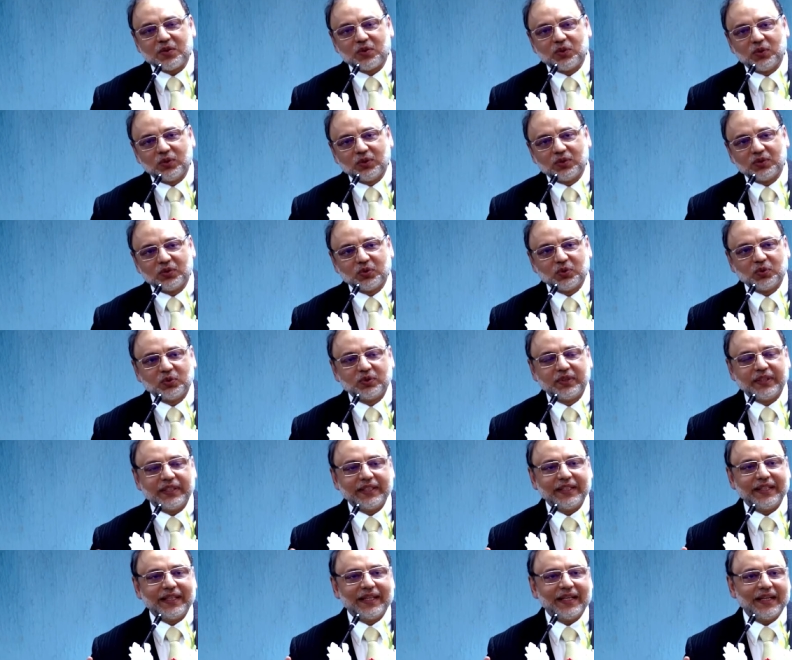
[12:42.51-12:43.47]
go through
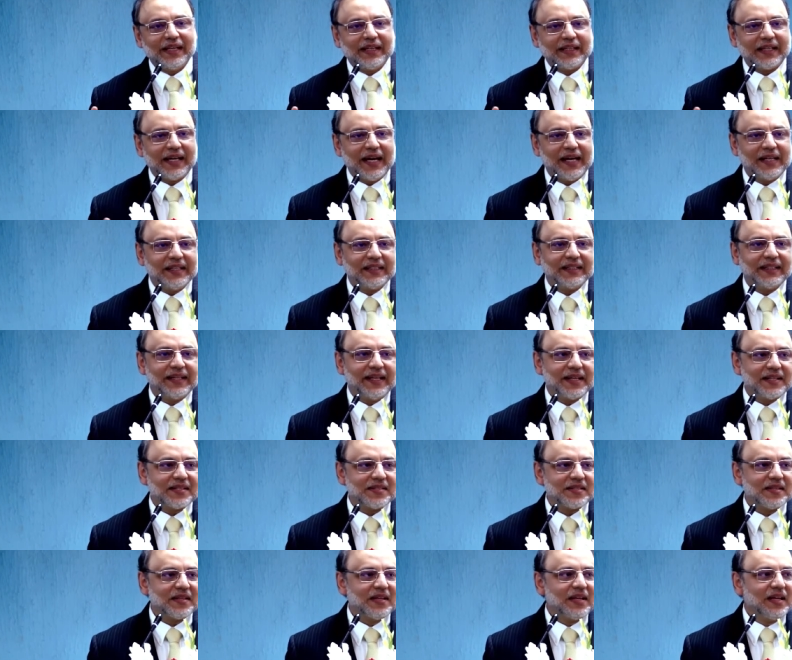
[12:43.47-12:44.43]
the
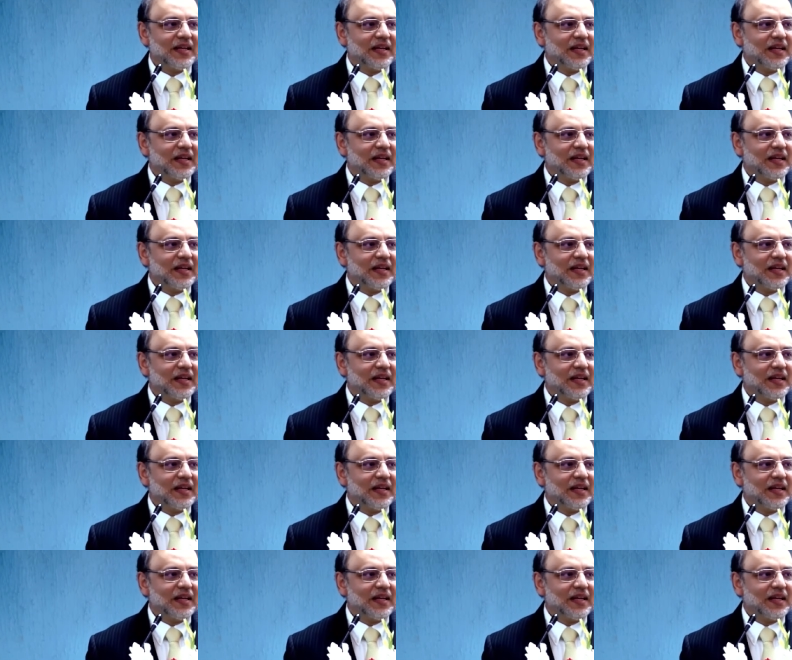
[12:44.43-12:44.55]
candidates